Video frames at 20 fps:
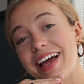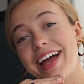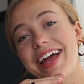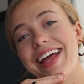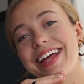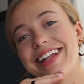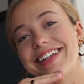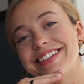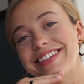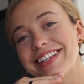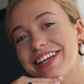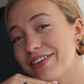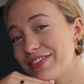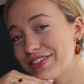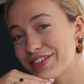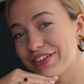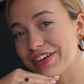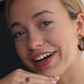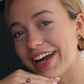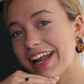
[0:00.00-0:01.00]
and it
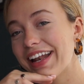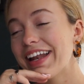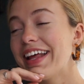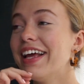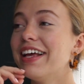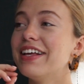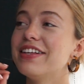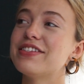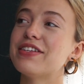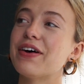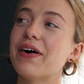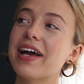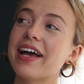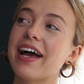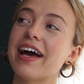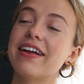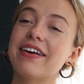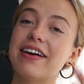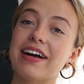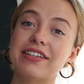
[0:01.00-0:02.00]
was great. So I
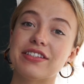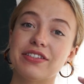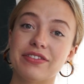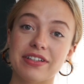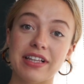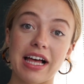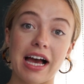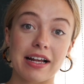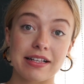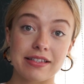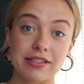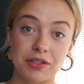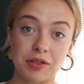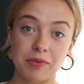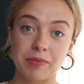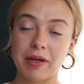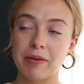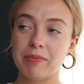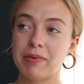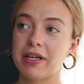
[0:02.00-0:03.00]
kind of got to relax a little
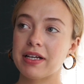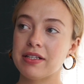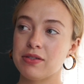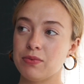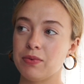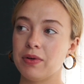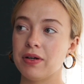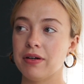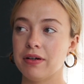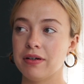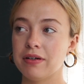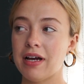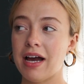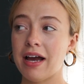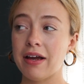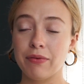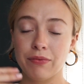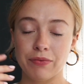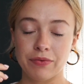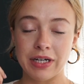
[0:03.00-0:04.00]
bit because we're,
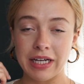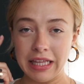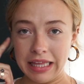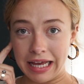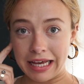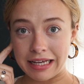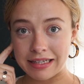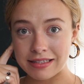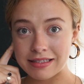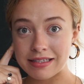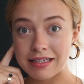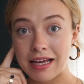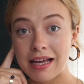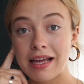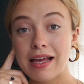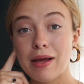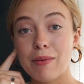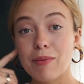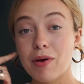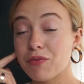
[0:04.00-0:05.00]
I realized
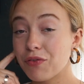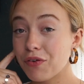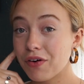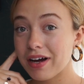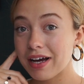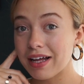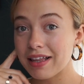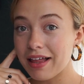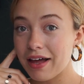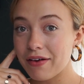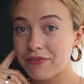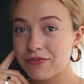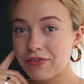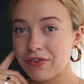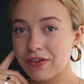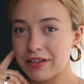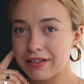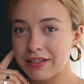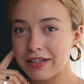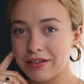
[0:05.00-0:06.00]
before I left
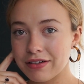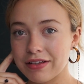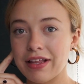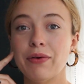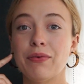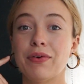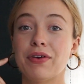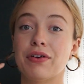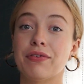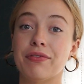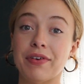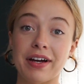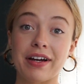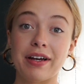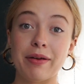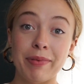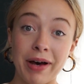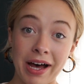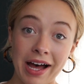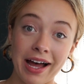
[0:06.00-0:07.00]
for the dinner that we were
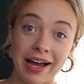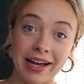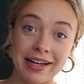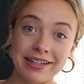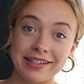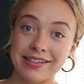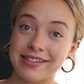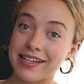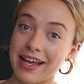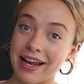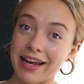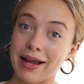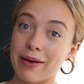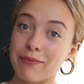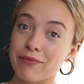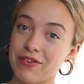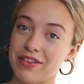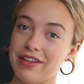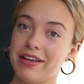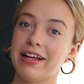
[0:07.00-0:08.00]
very behind in setting
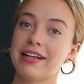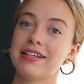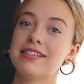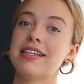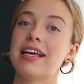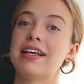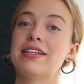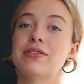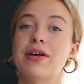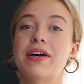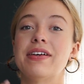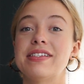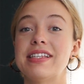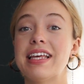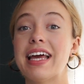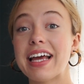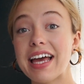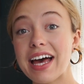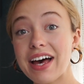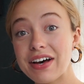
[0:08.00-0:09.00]
up for the next day. So I was
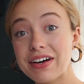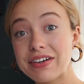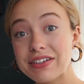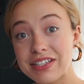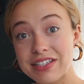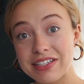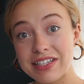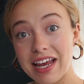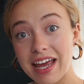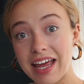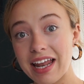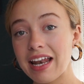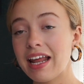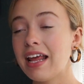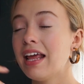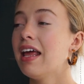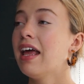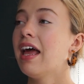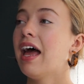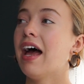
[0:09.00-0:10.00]
like, oh shit.
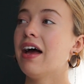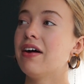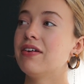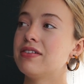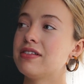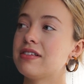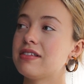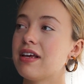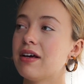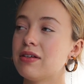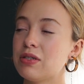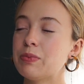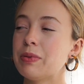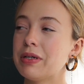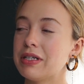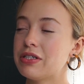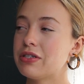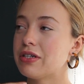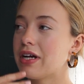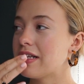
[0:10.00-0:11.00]
I was, I was
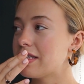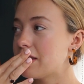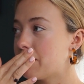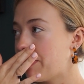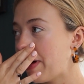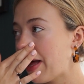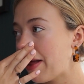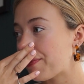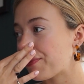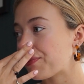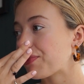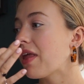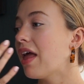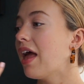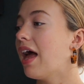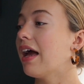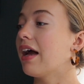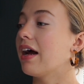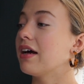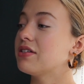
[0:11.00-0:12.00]
pretty stressed, but
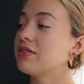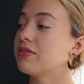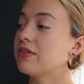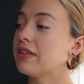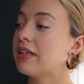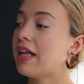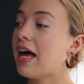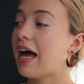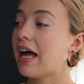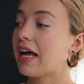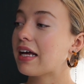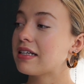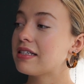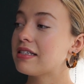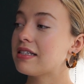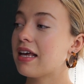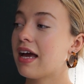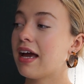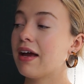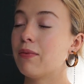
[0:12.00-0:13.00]
I got to
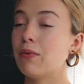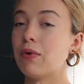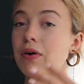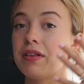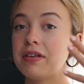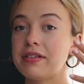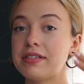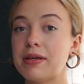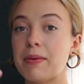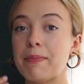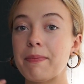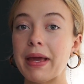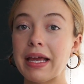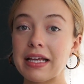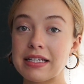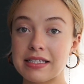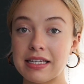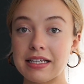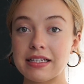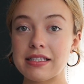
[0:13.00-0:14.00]
relax. I wore this
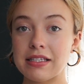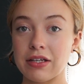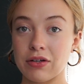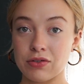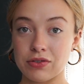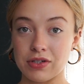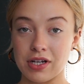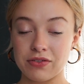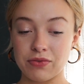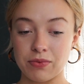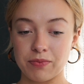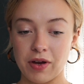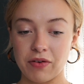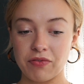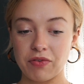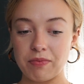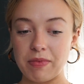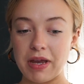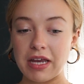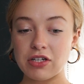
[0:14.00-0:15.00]
amazing silk dress from
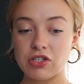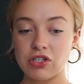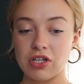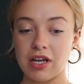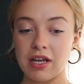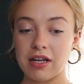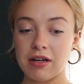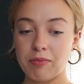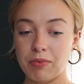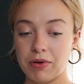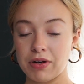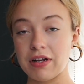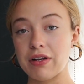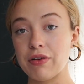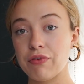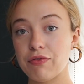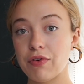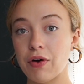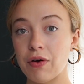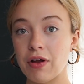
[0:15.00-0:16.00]
Reformation, put in
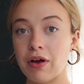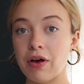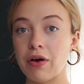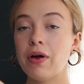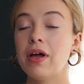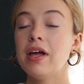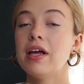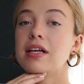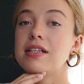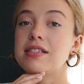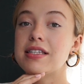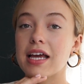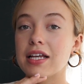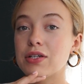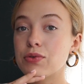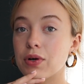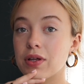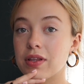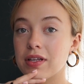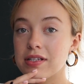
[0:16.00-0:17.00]
a photo.
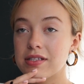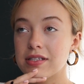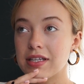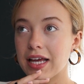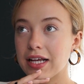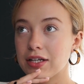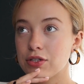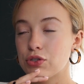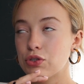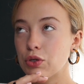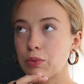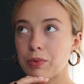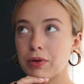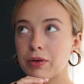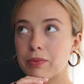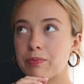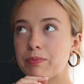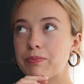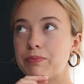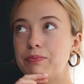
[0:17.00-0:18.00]
Sage wore this like
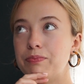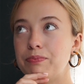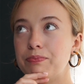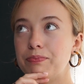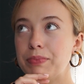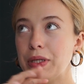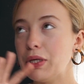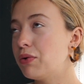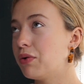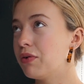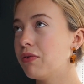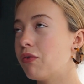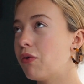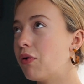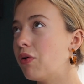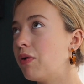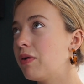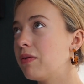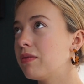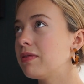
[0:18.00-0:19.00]
super
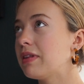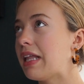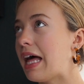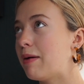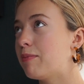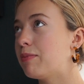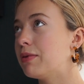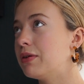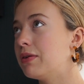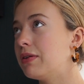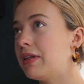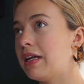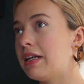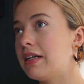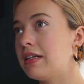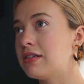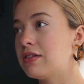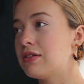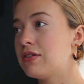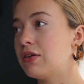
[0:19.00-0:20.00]
beautiful light blue
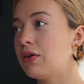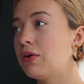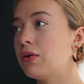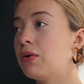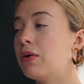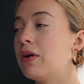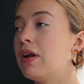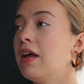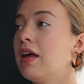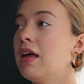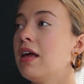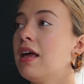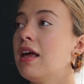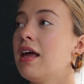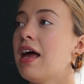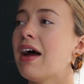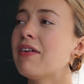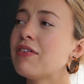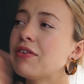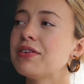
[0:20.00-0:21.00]
linen suit
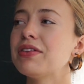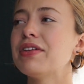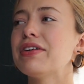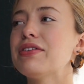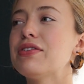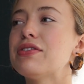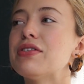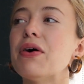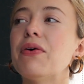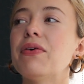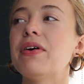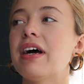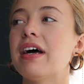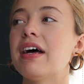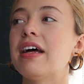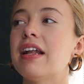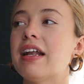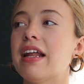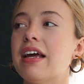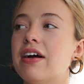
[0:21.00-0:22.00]
everyone looked so
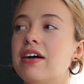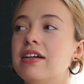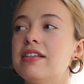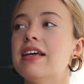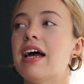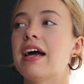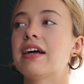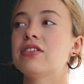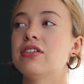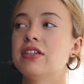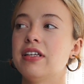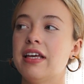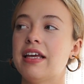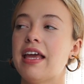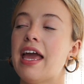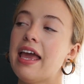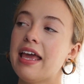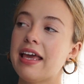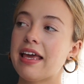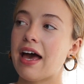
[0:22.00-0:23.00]
good and I got to actually like
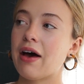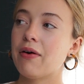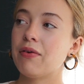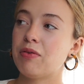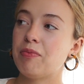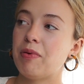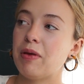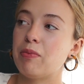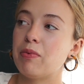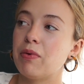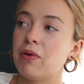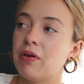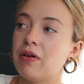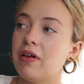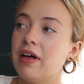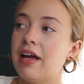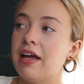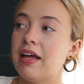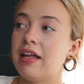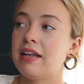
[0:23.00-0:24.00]
hang out with people
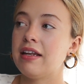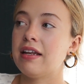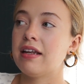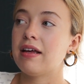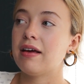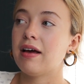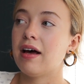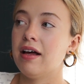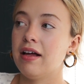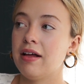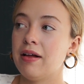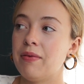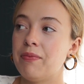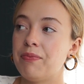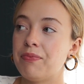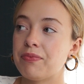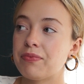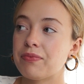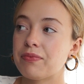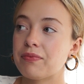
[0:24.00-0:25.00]
and
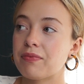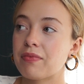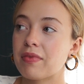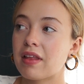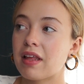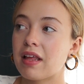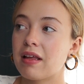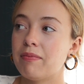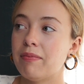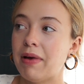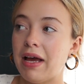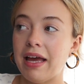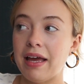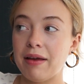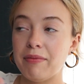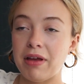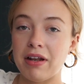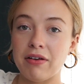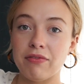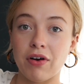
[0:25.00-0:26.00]
um, my
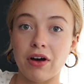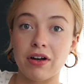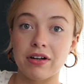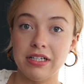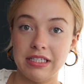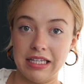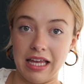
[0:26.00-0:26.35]
maid of honor